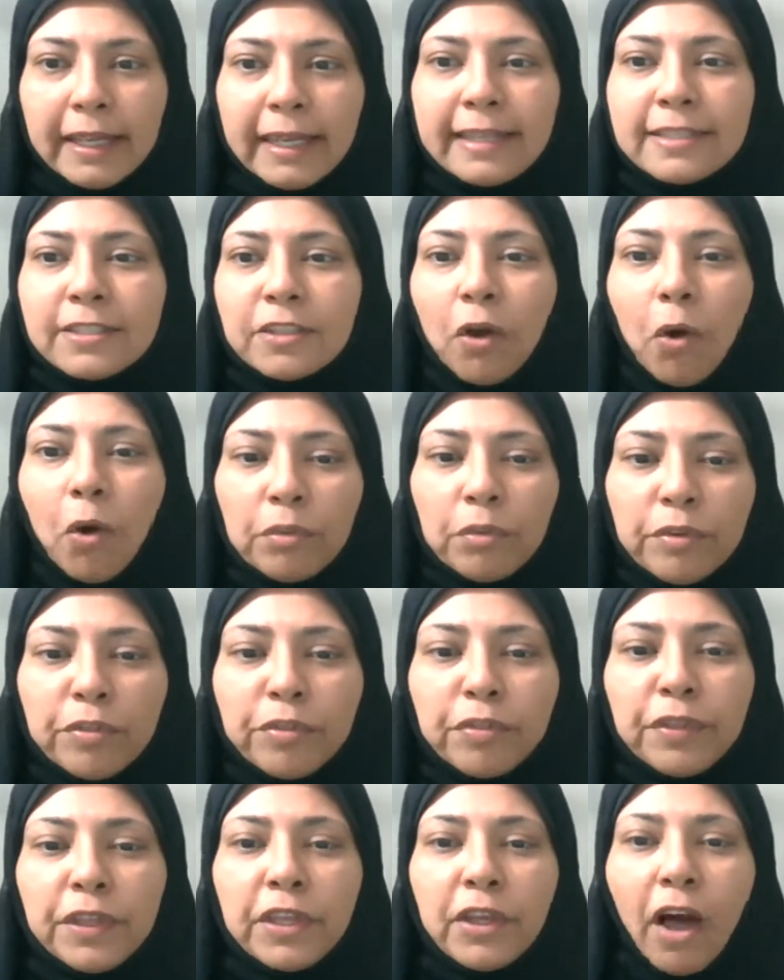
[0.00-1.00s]
its own
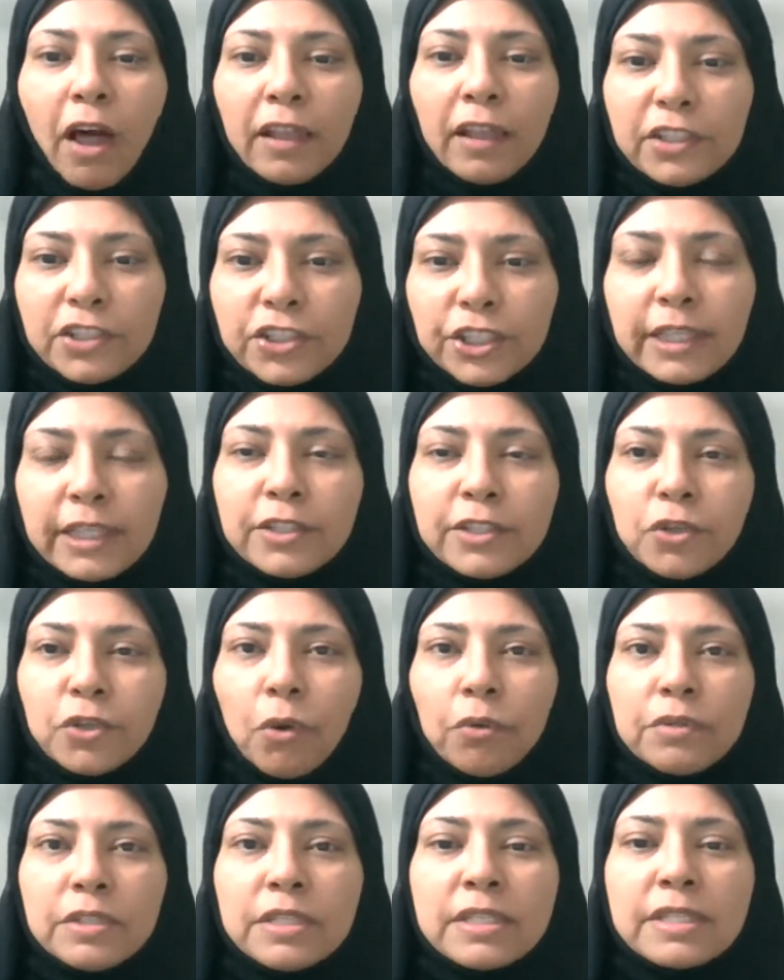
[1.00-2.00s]
theology, its
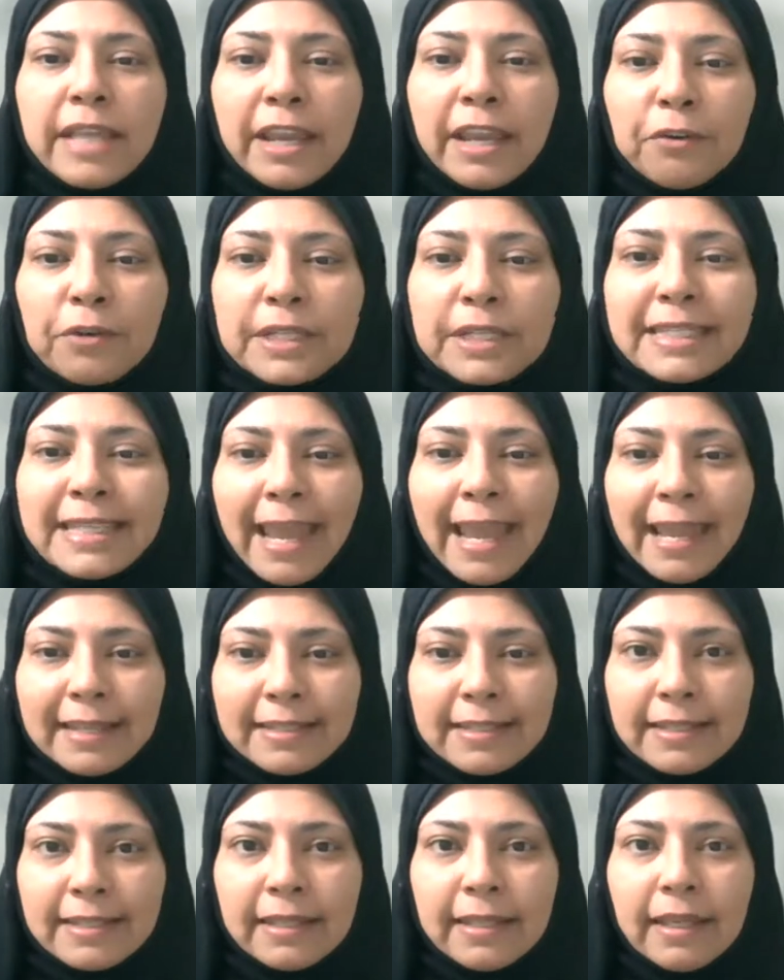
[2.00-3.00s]
own sacred
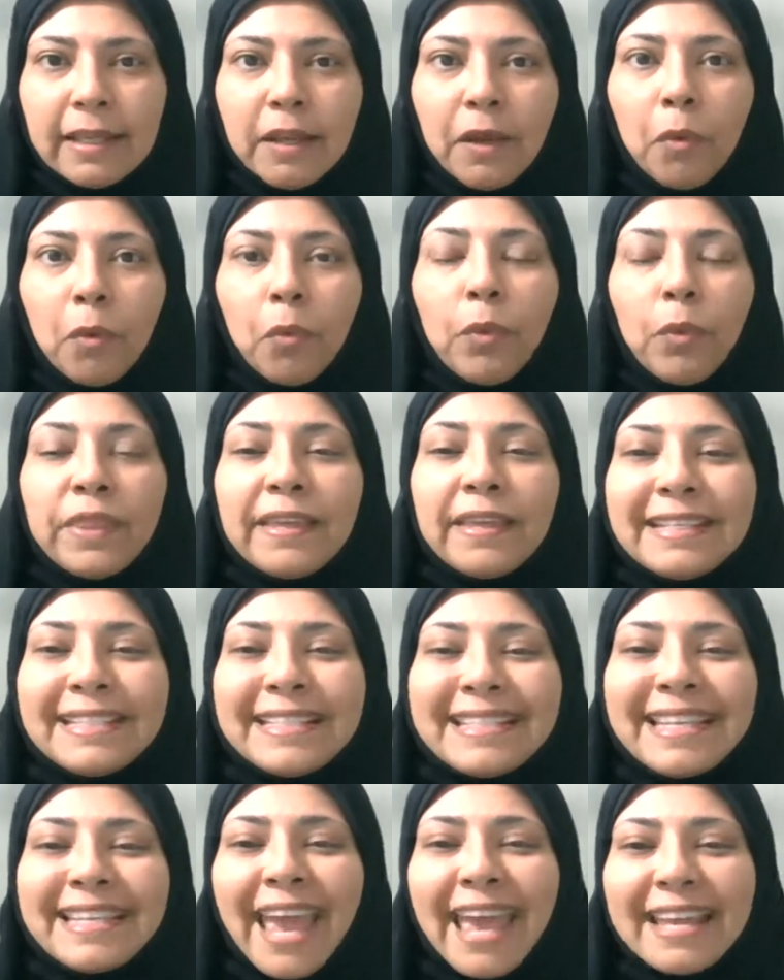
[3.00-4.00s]
text,
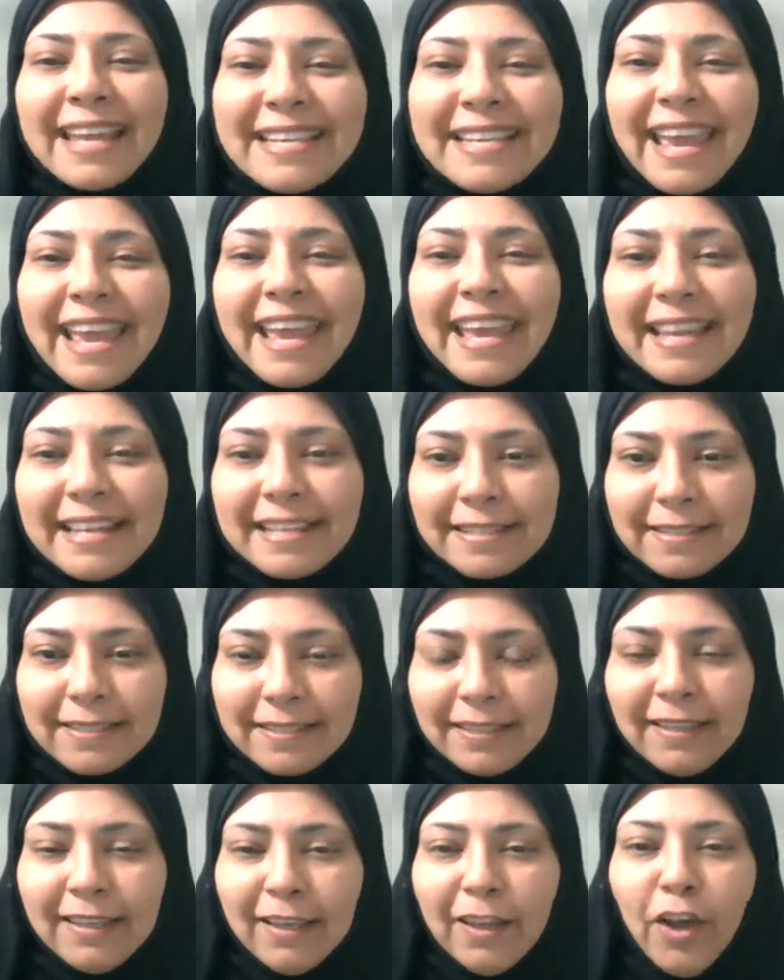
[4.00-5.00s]
within 10
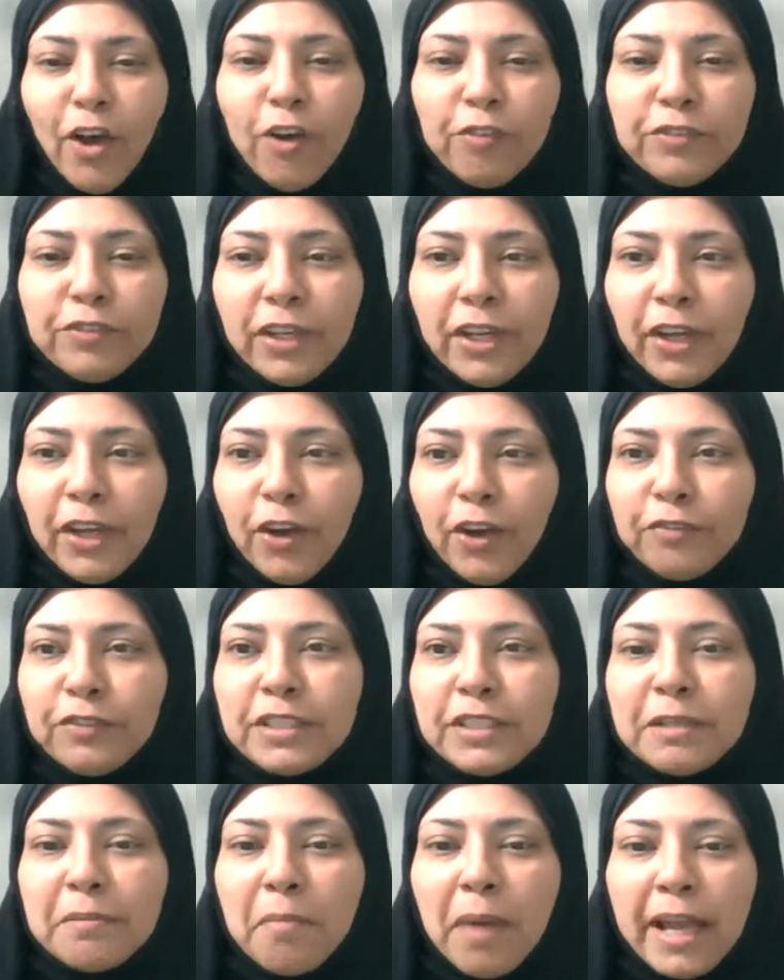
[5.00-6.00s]
days of
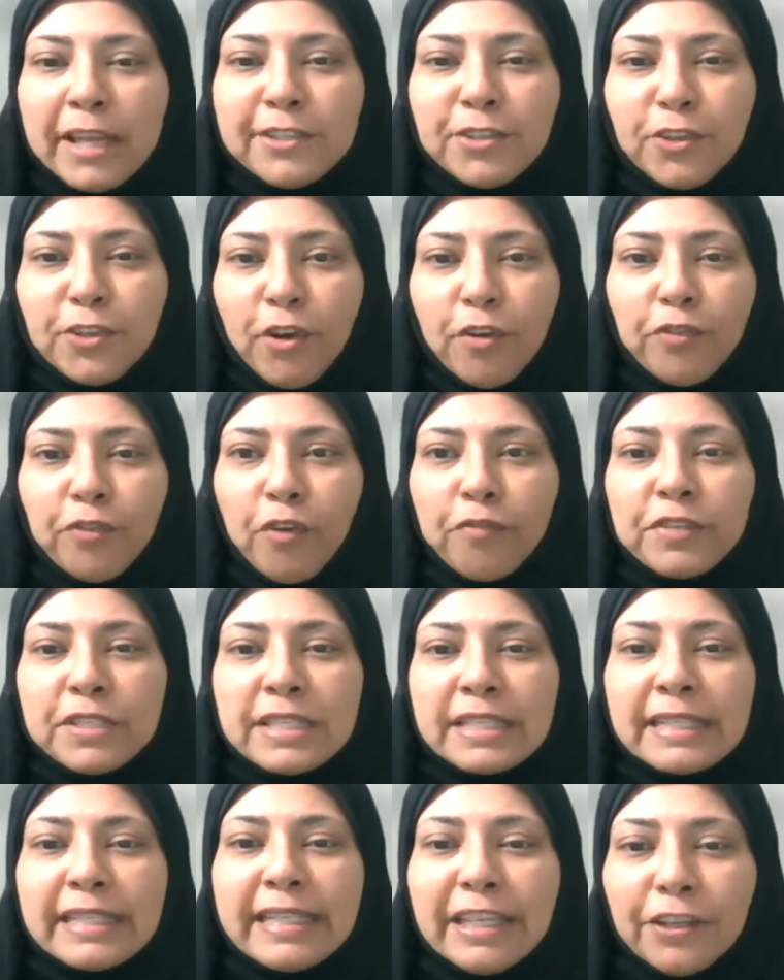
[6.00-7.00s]
the demise of
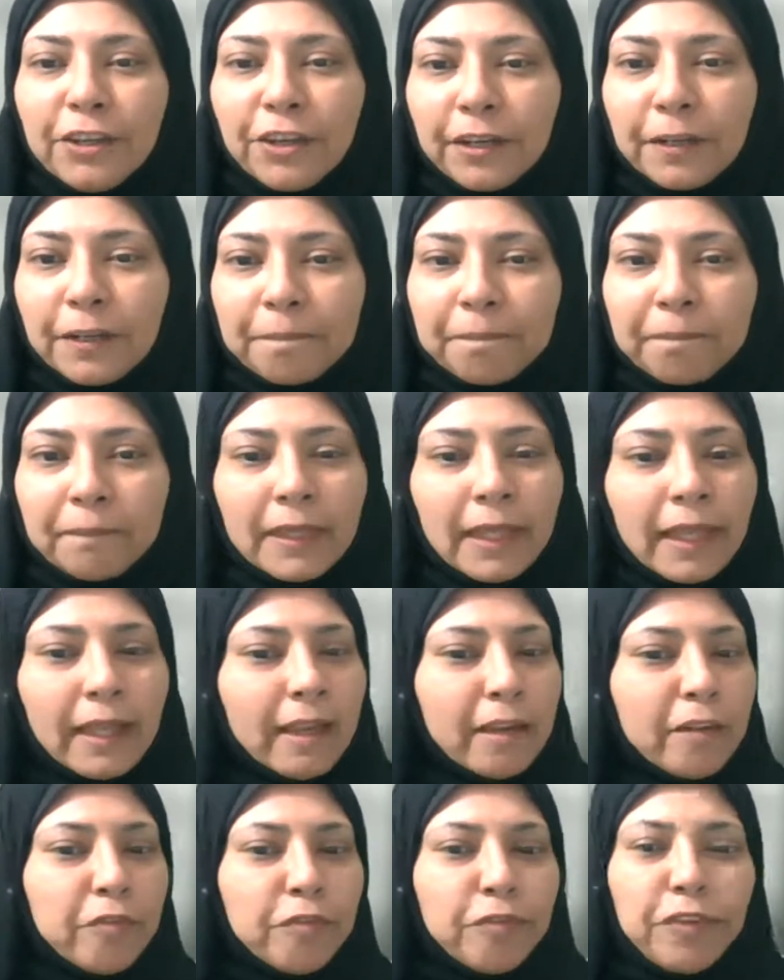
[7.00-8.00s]
its leader,
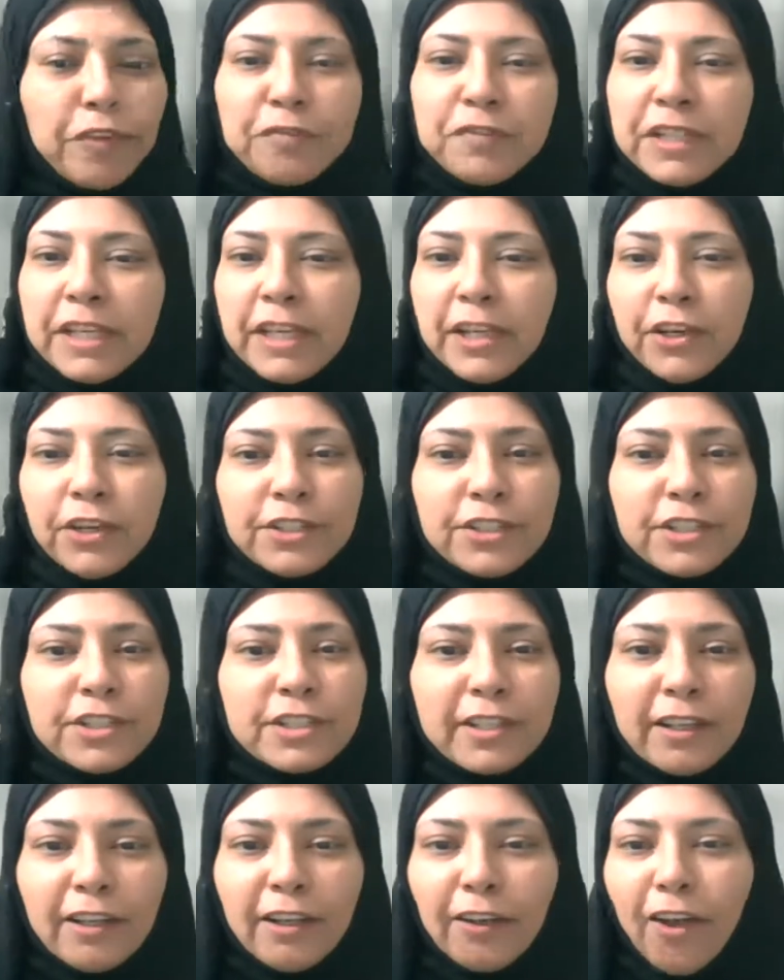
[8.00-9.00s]
50 years is
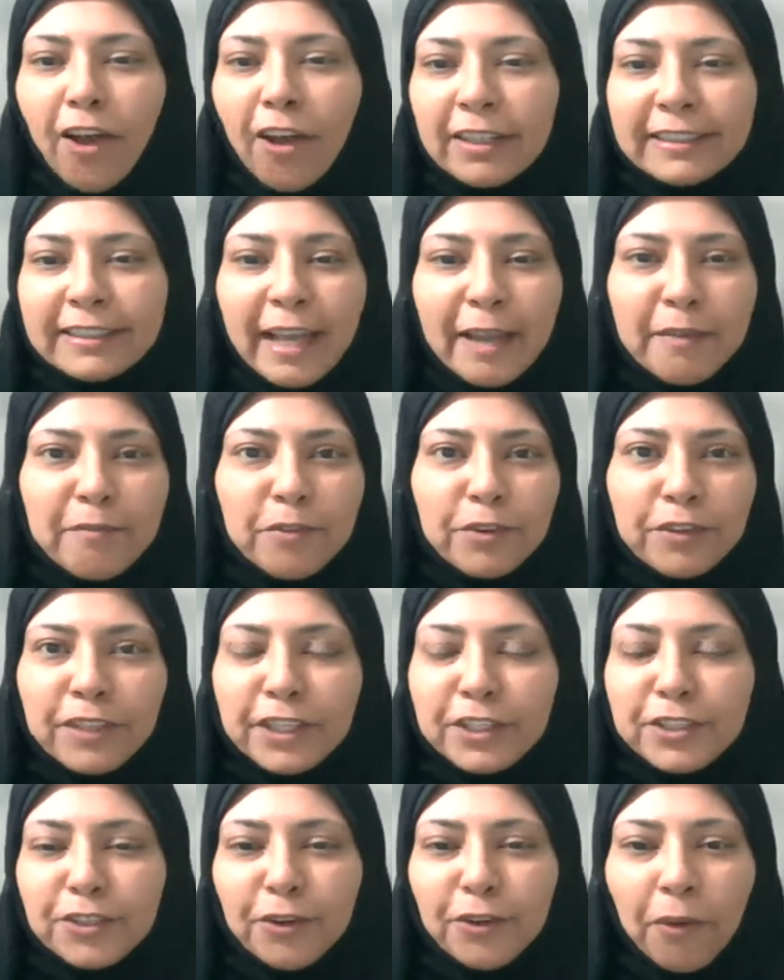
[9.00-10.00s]
still a long time for
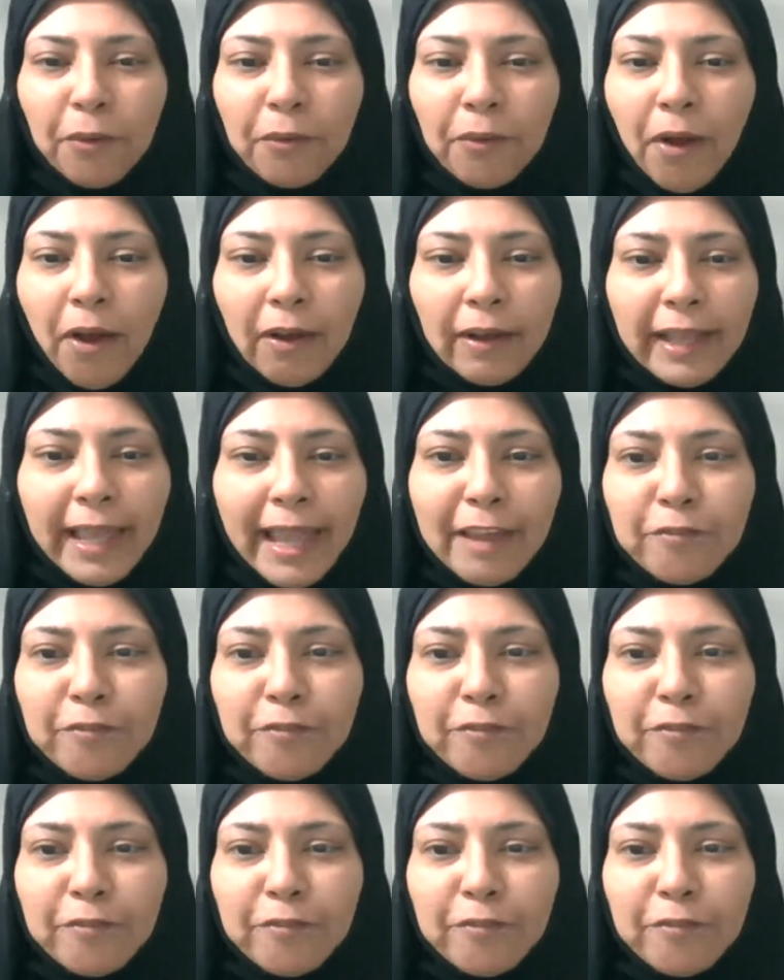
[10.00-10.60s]
things to go wrong.